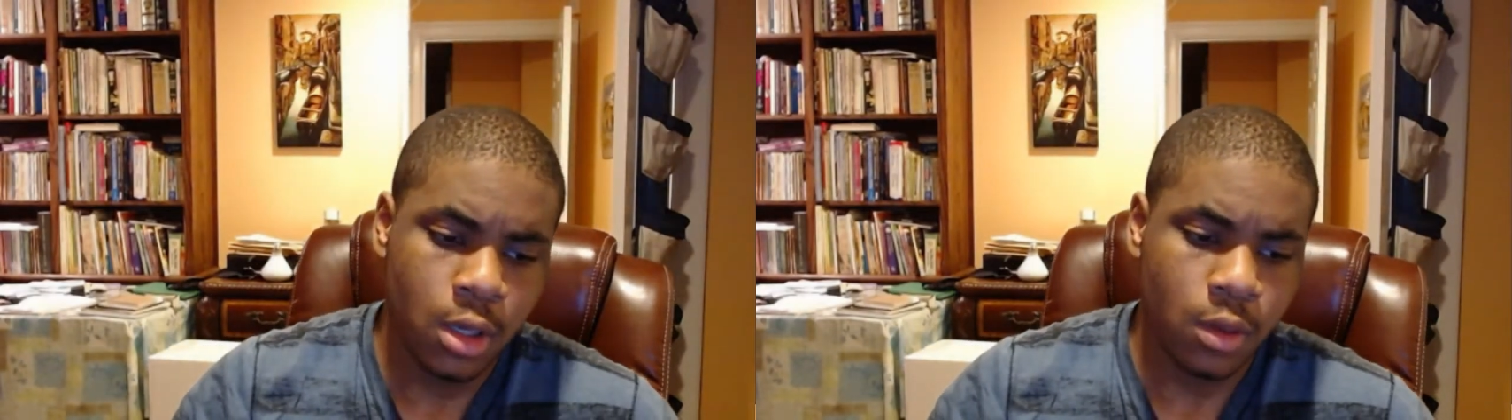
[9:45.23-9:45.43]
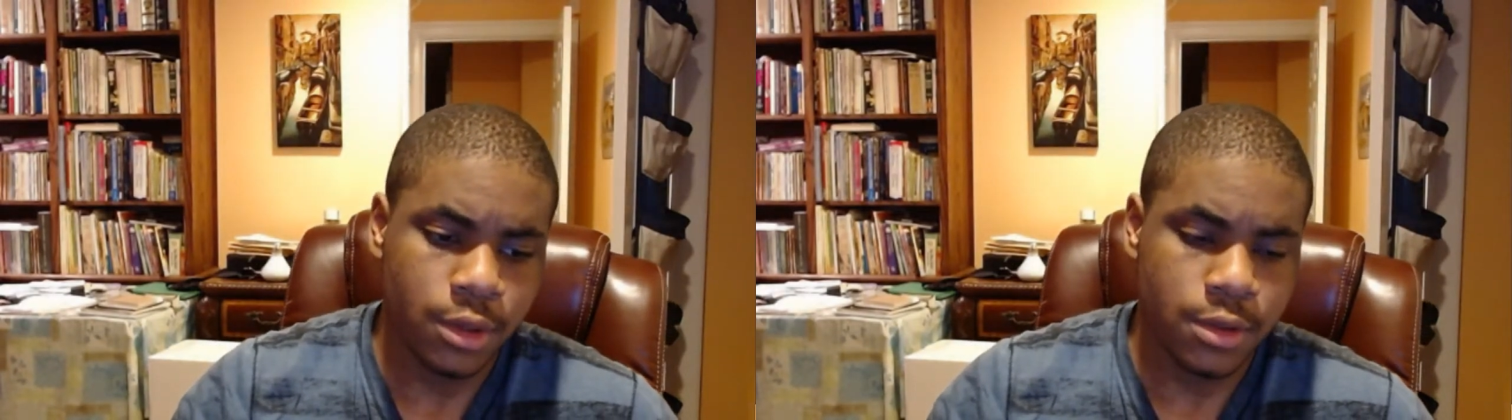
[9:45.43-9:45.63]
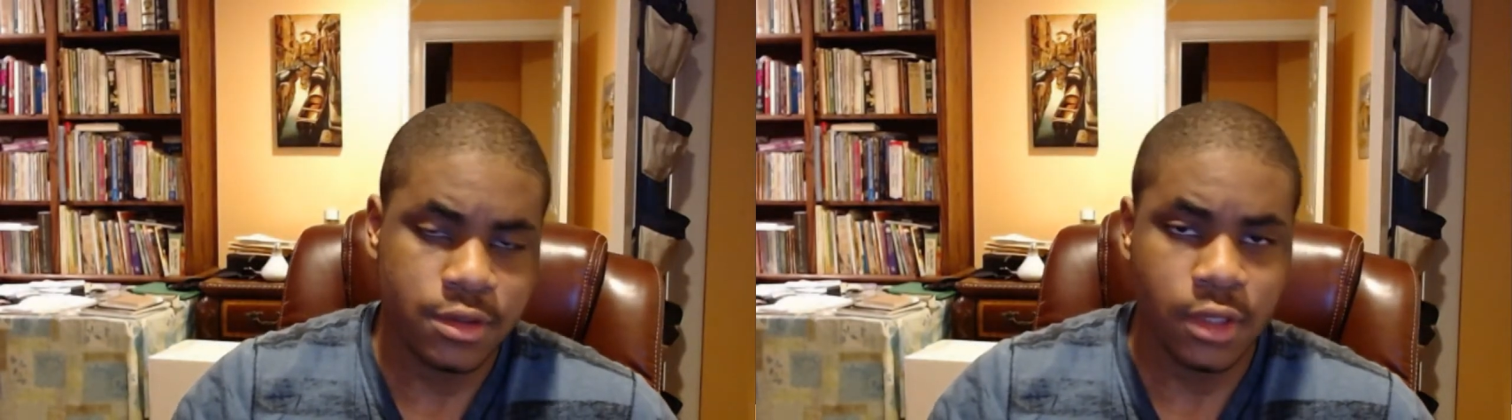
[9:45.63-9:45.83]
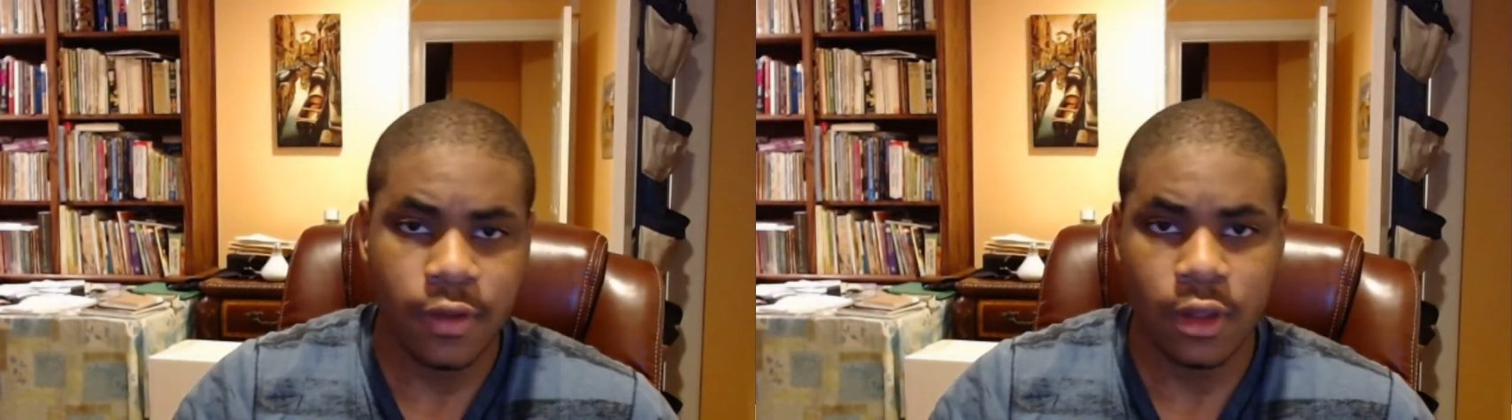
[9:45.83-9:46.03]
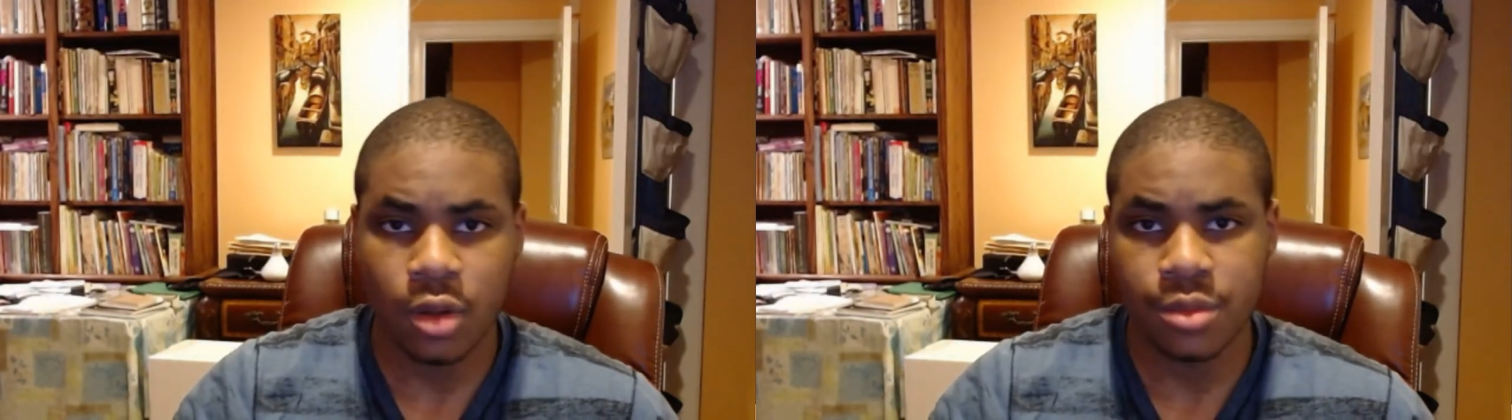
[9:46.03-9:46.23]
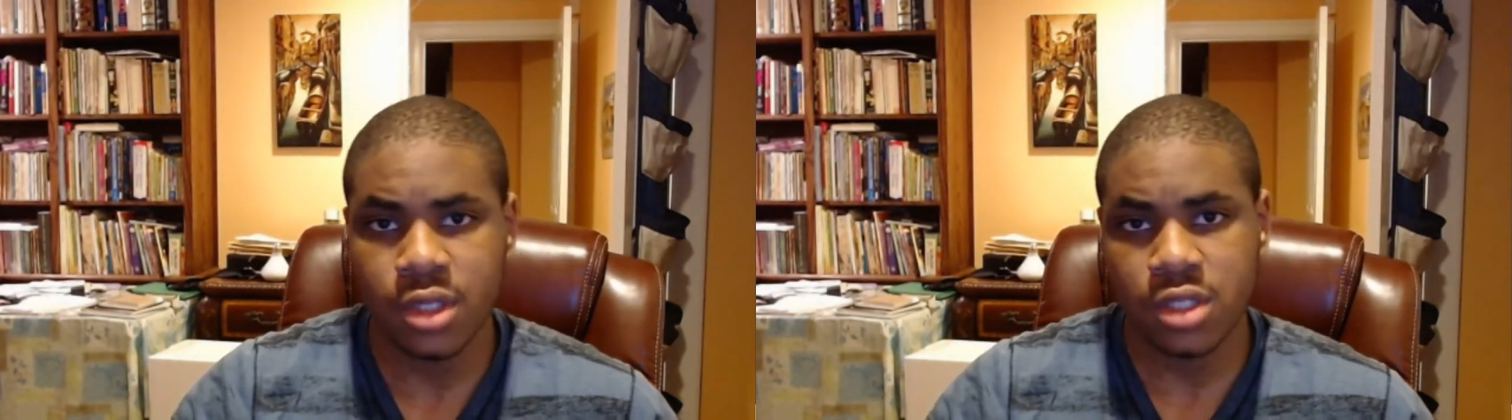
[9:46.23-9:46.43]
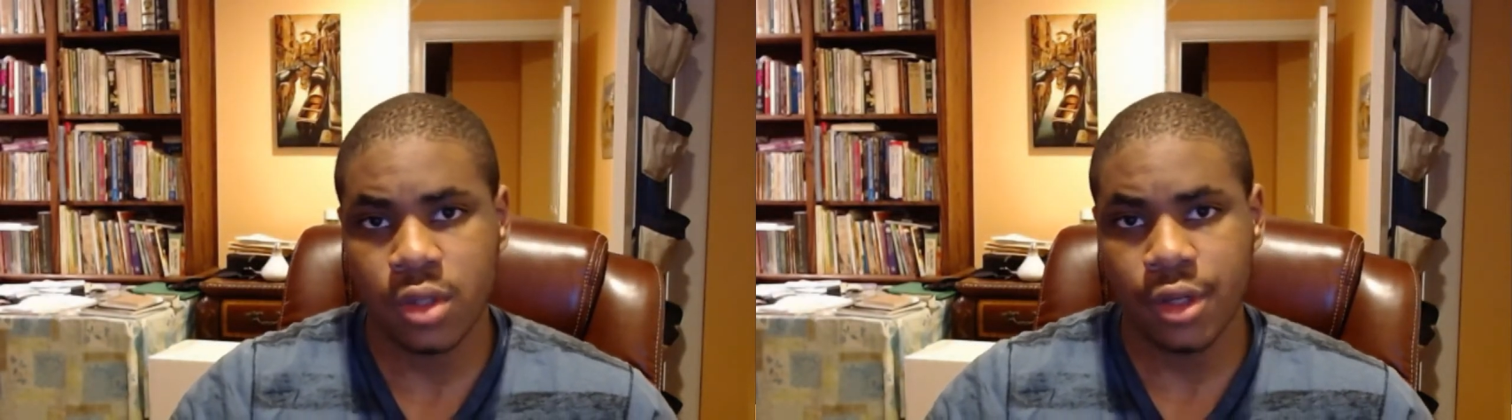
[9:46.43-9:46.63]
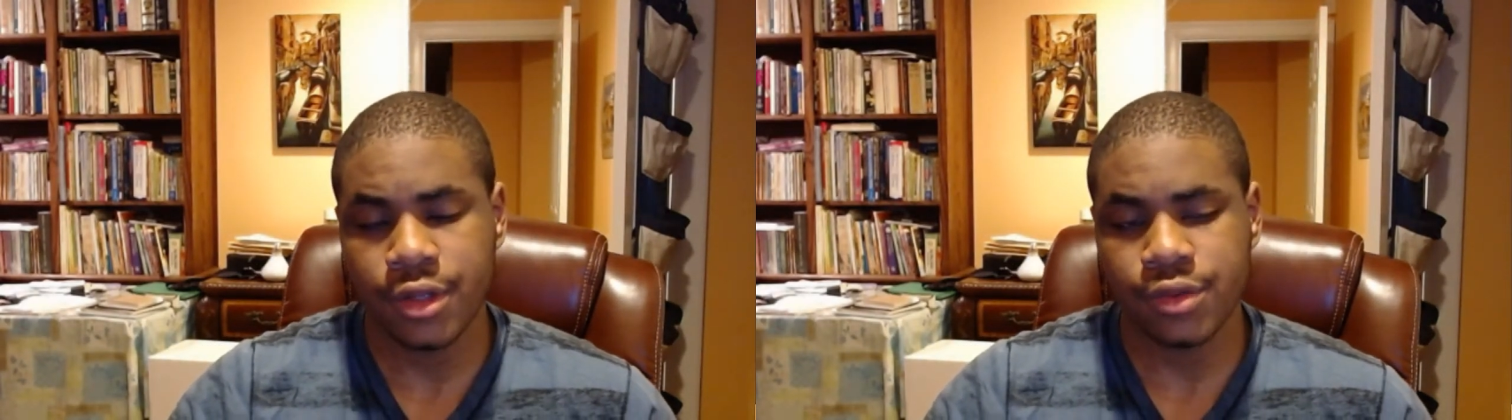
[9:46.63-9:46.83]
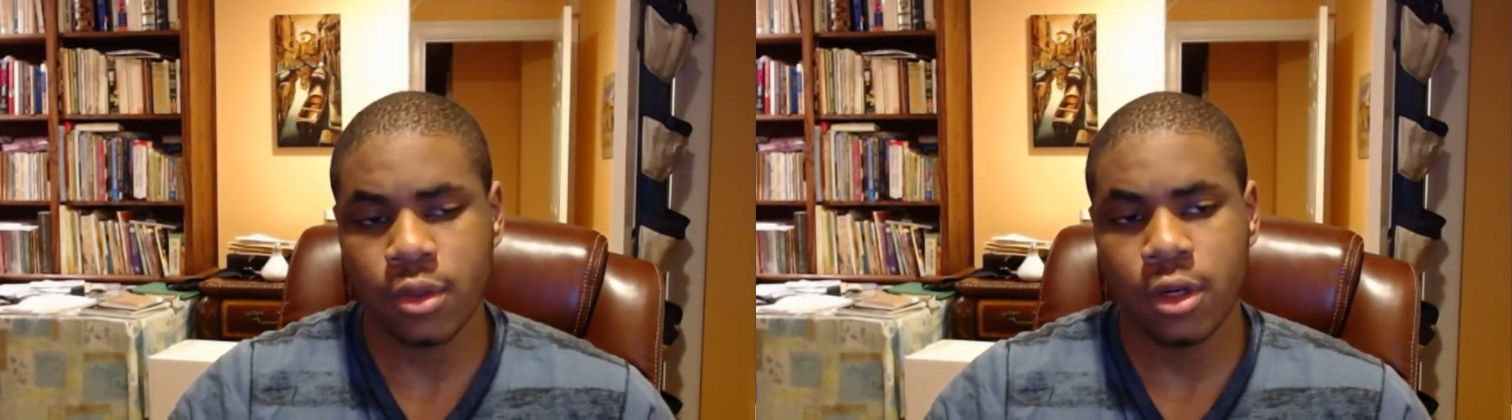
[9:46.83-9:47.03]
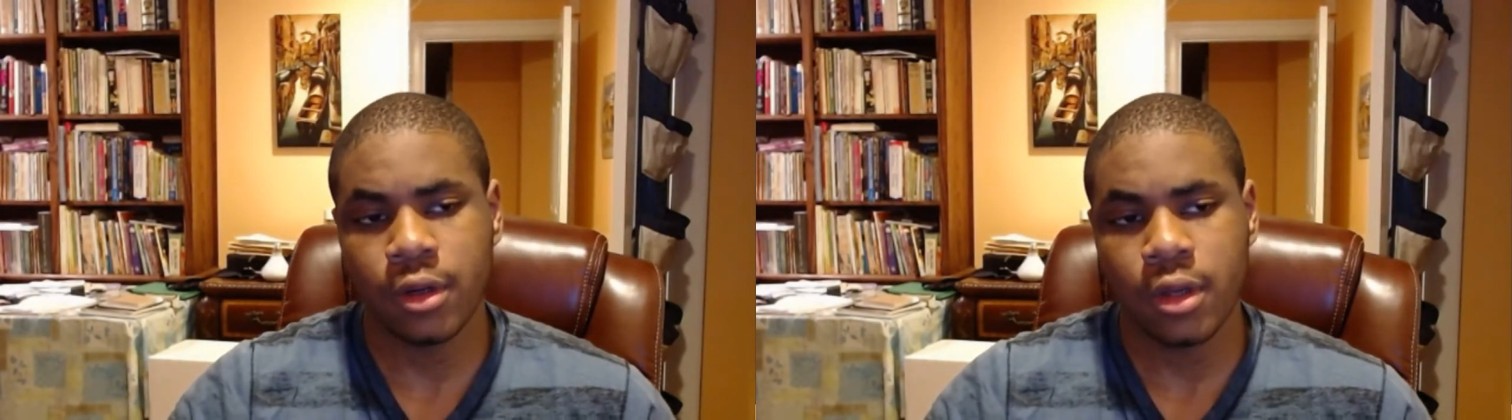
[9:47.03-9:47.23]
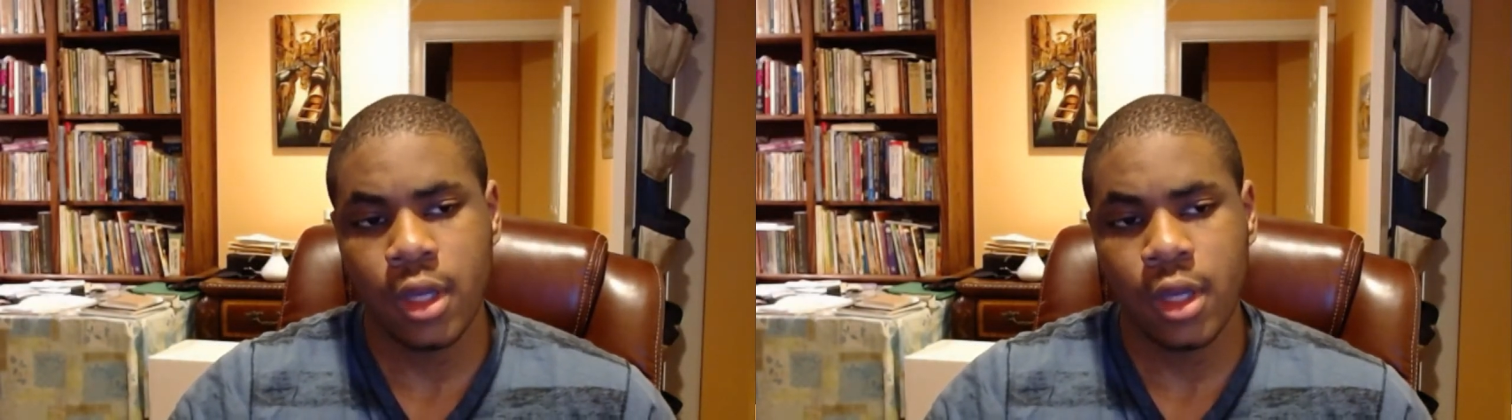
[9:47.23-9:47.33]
when you say that homosexuality is wrong.